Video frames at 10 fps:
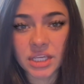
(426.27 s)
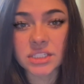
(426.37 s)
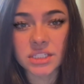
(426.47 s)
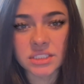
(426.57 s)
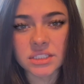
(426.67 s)

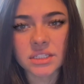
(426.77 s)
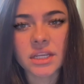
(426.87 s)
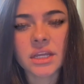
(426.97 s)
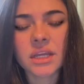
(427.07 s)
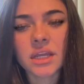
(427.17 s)
addicted.
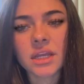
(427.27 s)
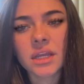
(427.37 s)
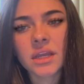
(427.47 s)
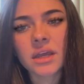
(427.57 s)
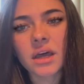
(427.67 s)

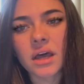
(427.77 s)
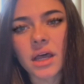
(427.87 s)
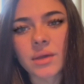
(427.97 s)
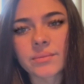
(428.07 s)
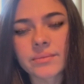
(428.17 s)

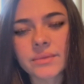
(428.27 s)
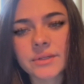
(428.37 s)
This